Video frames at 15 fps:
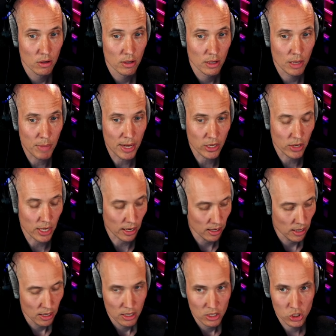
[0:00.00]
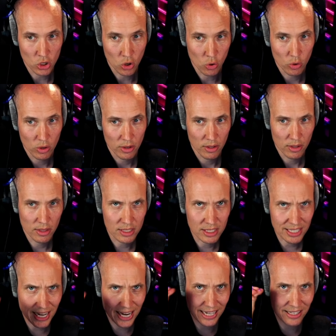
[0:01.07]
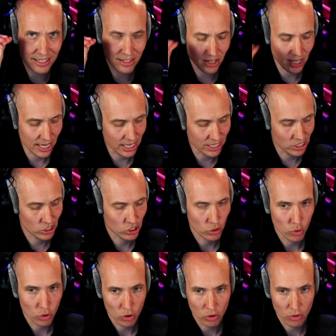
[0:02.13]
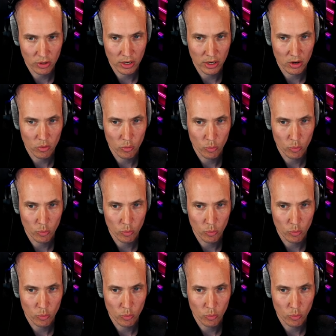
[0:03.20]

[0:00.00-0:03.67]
And back again. So the slight little hiss you heard there